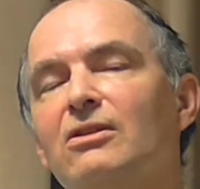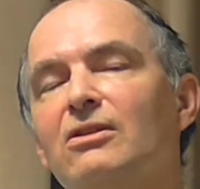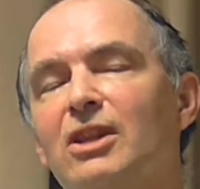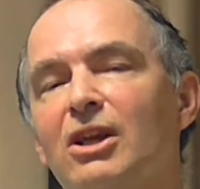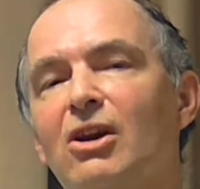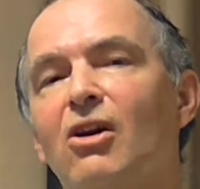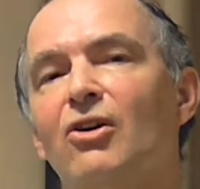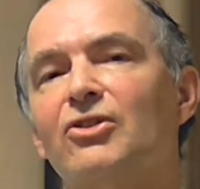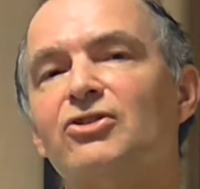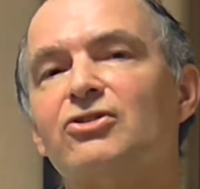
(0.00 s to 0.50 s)

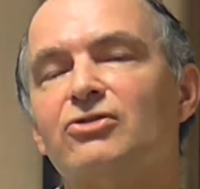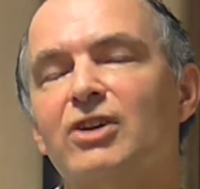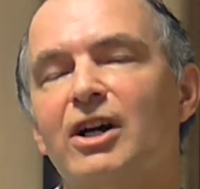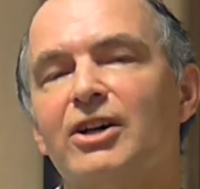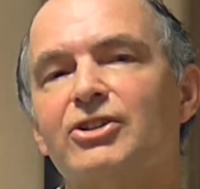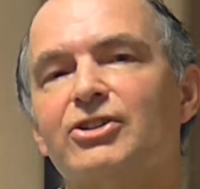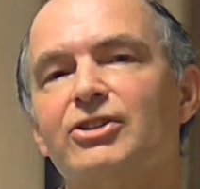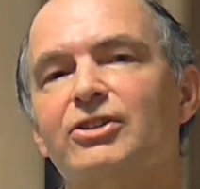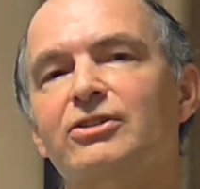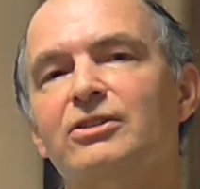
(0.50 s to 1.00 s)
they are
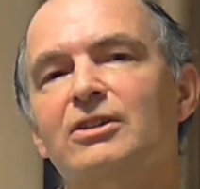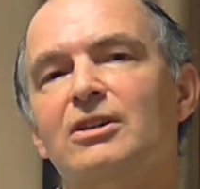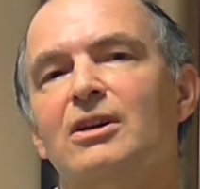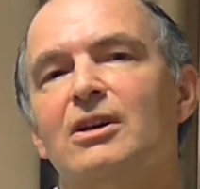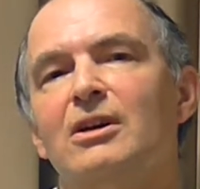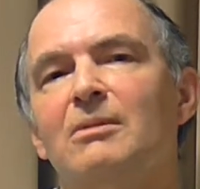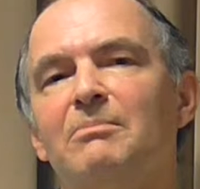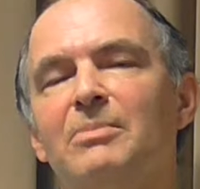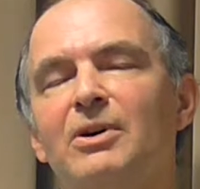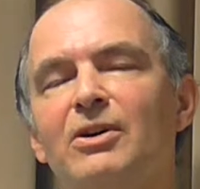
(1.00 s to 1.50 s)
structured,
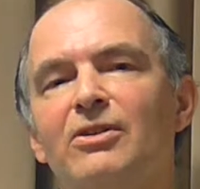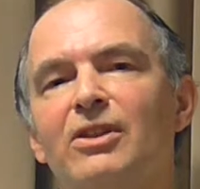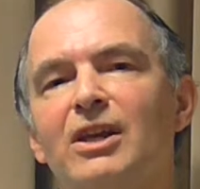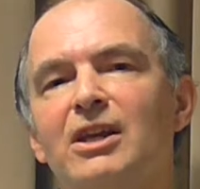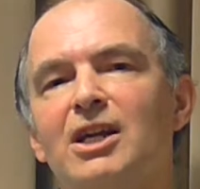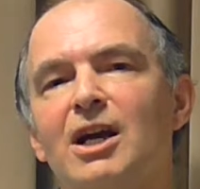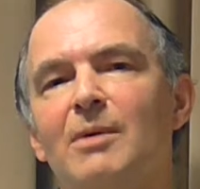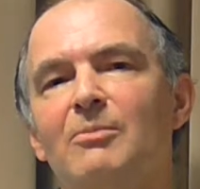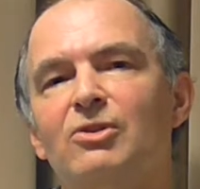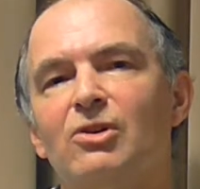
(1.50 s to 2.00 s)
but
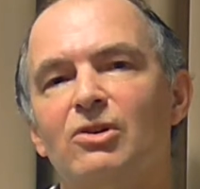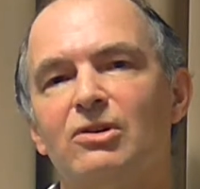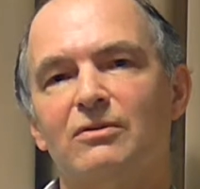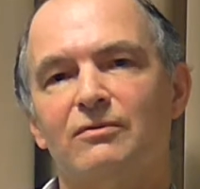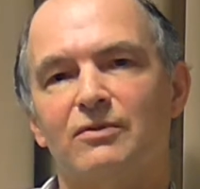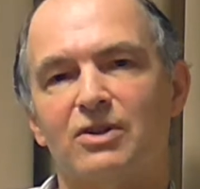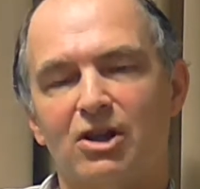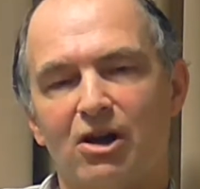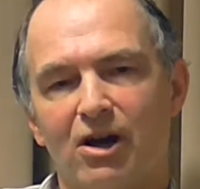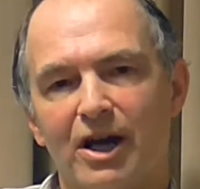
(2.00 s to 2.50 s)
they come with a lot
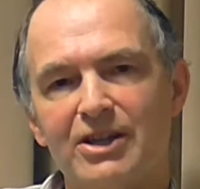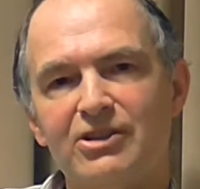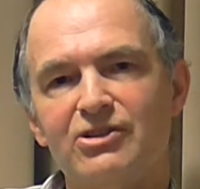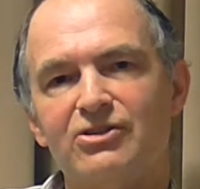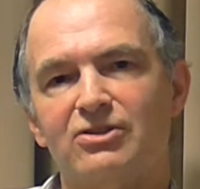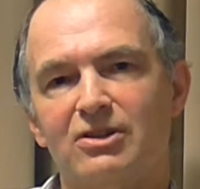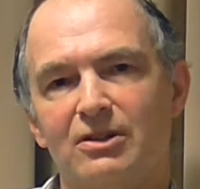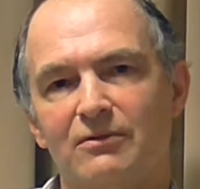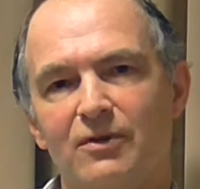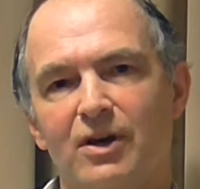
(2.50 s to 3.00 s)
of
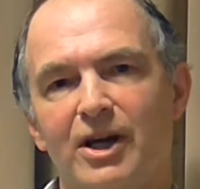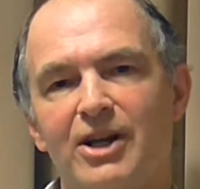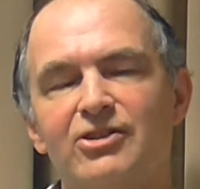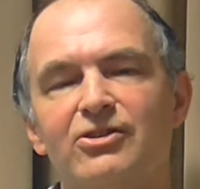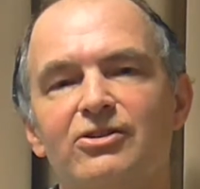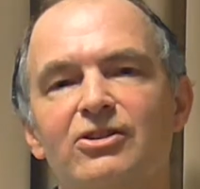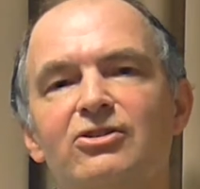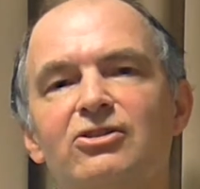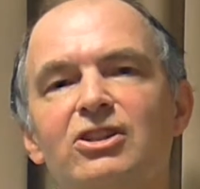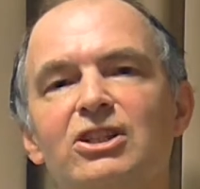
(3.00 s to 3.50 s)
guidance and
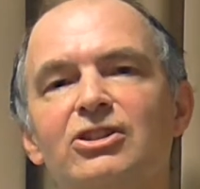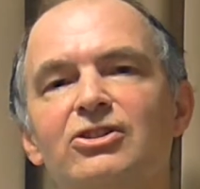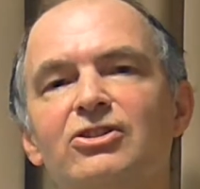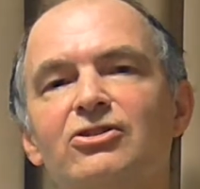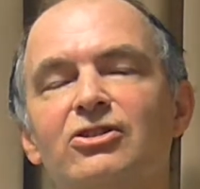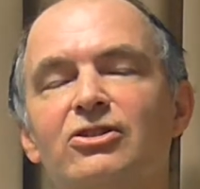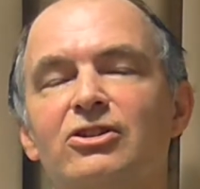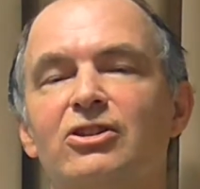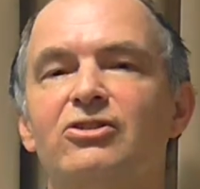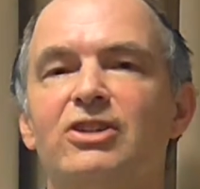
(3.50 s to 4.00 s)
advice so that
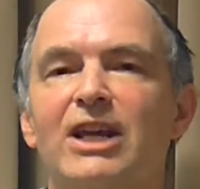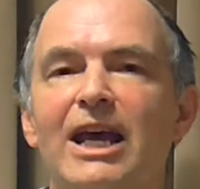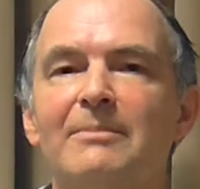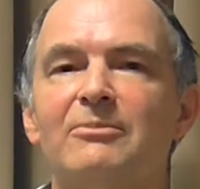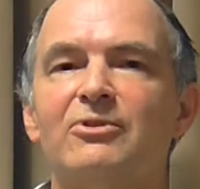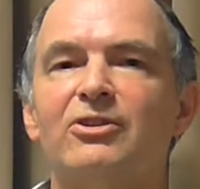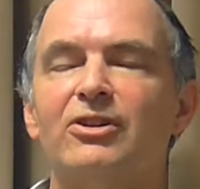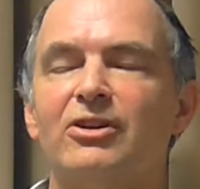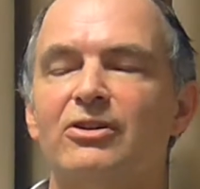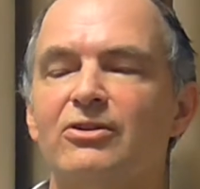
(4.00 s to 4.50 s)
teachers can
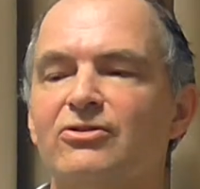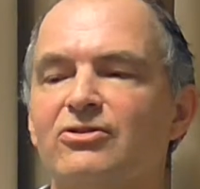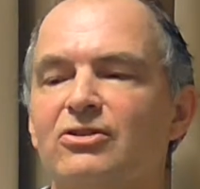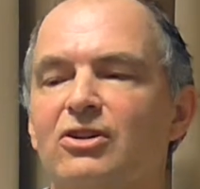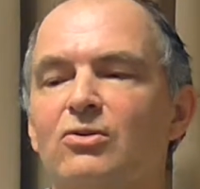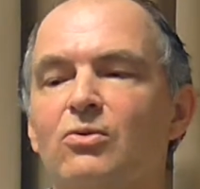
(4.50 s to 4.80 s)
adapt those.